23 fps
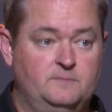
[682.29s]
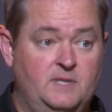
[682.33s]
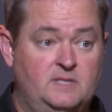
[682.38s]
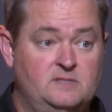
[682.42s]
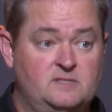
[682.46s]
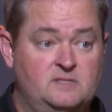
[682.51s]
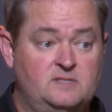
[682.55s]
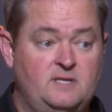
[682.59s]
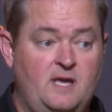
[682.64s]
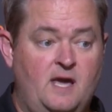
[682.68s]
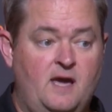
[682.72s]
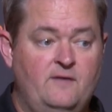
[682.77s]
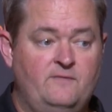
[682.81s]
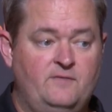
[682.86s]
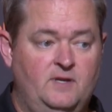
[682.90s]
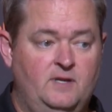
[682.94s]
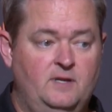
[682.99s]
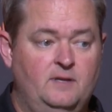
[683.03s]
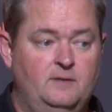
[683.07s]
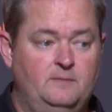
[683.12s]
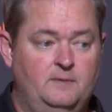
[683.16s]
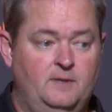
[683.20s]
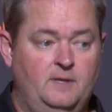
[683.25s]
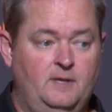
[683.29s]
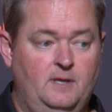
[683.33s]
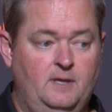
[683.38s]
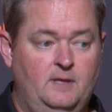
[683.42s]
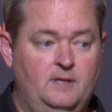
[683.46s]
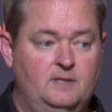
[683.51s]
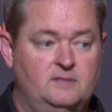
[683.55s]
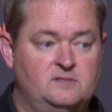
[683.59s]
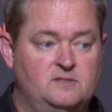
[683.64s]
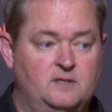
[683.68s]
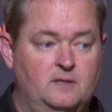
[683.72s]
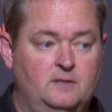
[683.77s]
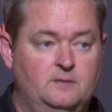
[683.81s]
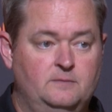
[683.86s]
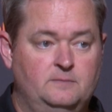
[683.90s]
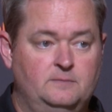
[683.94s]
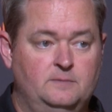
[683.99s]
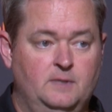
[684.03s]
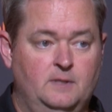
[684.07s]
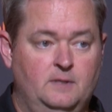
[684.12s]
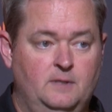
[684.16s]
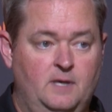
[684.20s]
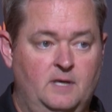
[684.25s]
as a staff and as
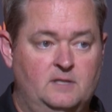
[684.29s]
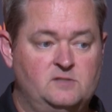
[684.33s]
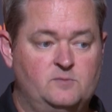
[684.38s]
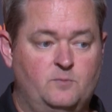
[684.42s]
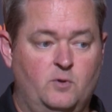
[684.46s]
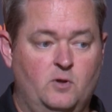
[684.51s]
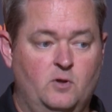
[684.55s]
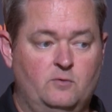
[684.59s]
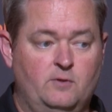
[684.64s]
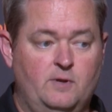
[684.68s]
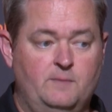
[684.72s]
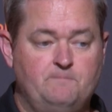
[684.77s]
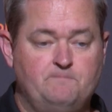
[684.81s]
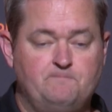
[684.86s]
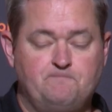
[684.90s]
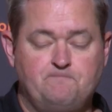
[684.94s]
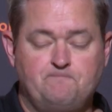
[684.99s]
a program.